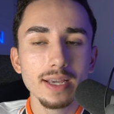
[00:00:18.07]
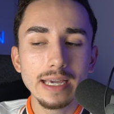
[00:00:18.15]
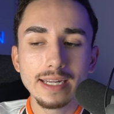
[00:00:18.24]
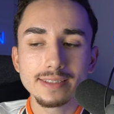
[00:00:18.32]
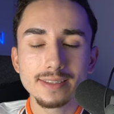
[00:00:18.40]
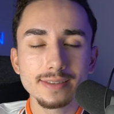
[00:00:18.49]

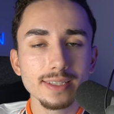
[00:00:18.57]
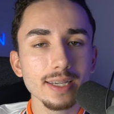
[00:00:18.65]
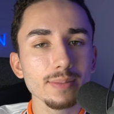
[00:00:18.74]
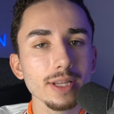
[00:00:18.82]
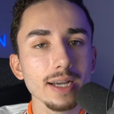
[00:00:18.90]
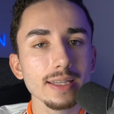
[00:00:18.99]
And it's the
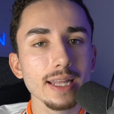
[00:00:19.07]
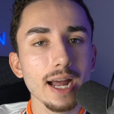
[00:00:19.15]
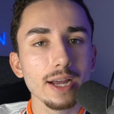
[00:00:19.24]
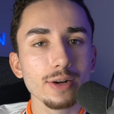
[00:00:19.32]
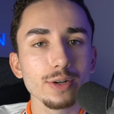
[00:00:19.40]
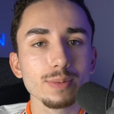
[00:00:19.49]
same lie that
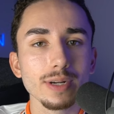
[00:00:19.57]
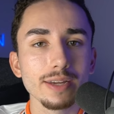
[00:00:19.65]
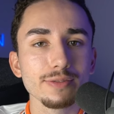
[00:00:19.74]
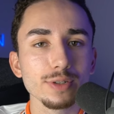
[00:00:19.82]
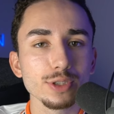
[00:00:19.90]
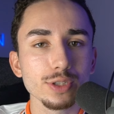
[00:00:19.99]
I heard when I
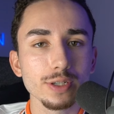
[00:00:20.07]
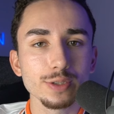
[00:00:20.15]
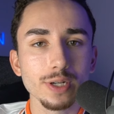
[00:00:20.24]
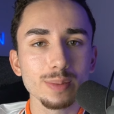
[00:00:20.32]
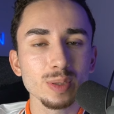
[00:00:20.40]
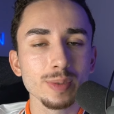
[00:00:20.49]
first started
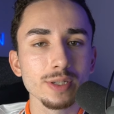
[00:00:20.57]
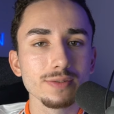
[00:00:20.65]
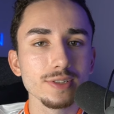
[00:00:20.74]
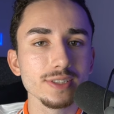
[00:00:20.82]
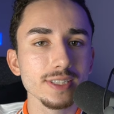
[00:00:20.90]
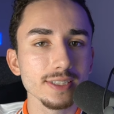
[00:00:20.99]
dropshipping
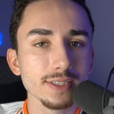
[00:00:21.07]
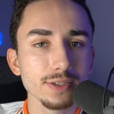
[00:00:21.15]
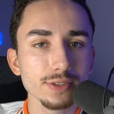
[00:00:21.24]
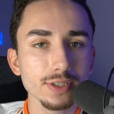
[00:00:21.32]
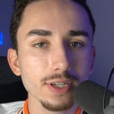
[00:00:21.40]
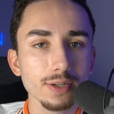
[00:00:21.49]
over six
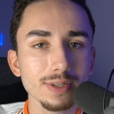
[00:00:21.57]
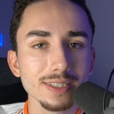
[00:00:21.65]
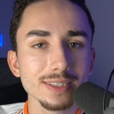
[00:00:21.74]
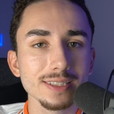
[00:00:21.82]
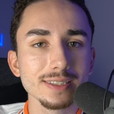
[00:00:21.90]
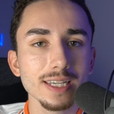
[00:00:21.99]
years ago, and
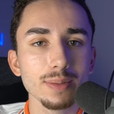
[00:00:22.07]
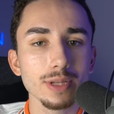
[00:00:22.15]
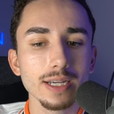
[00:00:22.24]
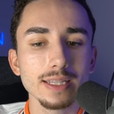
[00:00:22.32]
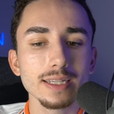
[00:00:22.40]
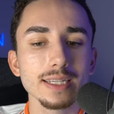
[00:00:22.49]
it's the same
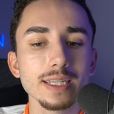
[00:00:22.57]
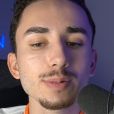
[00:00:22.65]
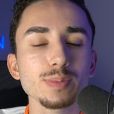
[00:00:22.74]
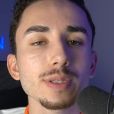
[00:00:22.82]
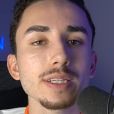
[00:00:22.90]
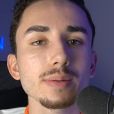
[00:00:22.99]
lie that
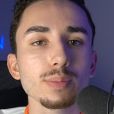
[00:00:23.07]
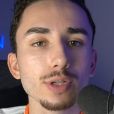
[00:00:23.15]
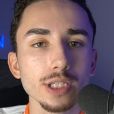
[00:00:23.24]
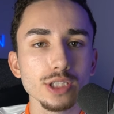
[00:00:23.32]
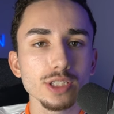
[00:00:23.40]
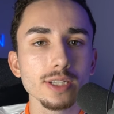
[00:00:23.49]
keeps being
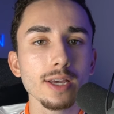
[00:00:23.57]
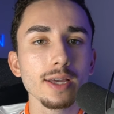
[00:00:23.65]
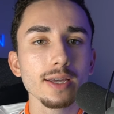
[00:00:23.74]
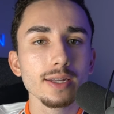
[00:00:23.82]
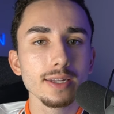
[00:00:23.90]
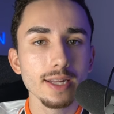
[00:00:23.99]
preached
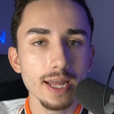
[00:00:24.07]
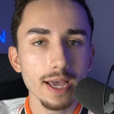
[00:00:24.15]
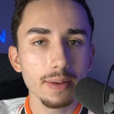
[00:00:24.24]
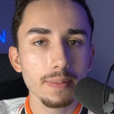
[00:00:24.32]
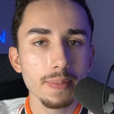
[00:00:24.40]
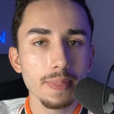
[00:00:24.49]
today.